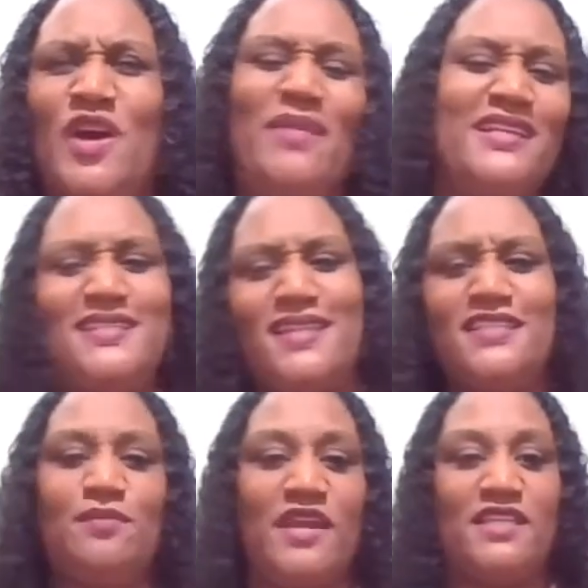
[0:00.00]
I'm like, this
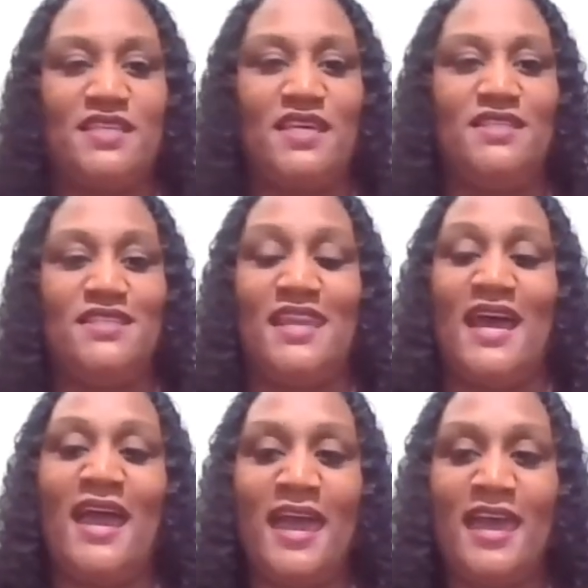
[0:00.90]
doesn't make sense. And I
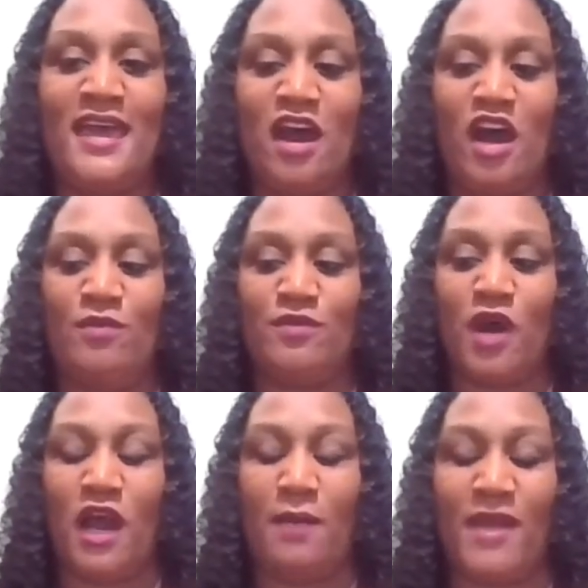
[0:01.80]

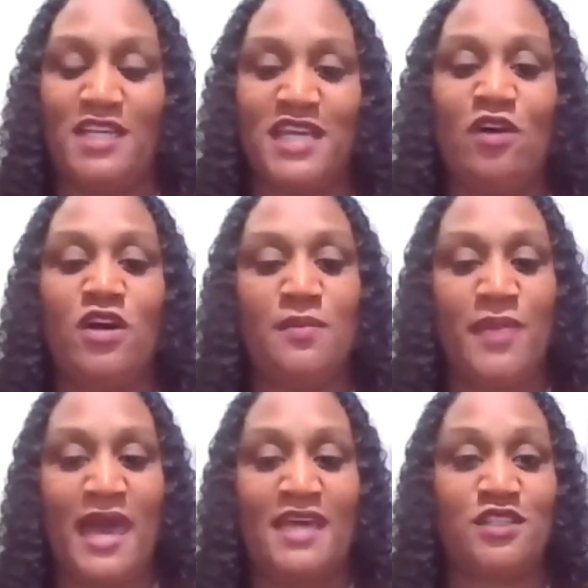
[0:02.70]
had my childhood
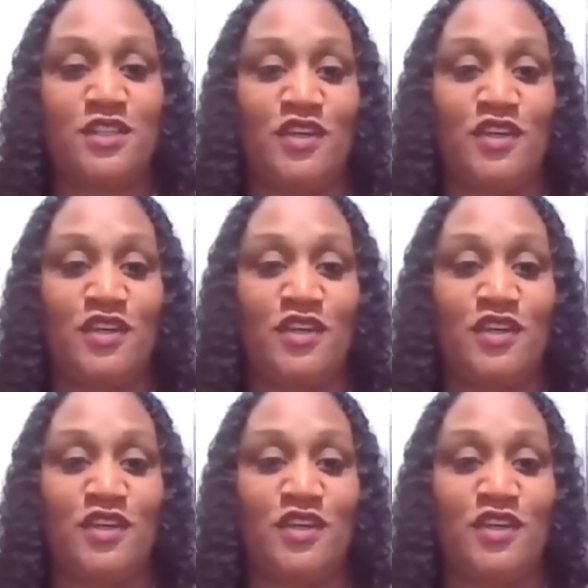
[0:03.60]
pastor.